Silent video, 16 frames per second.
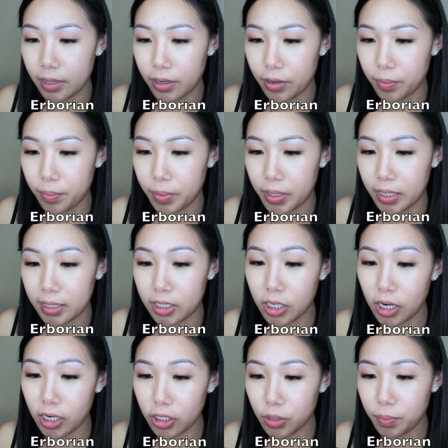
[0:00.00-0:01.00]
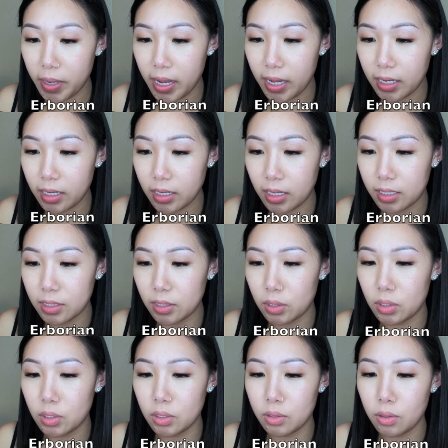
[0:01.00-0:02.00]
Therapy Touch Pen. It's a
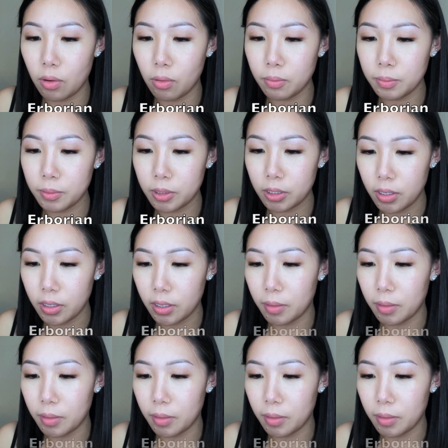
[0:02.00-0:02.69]
Sculptor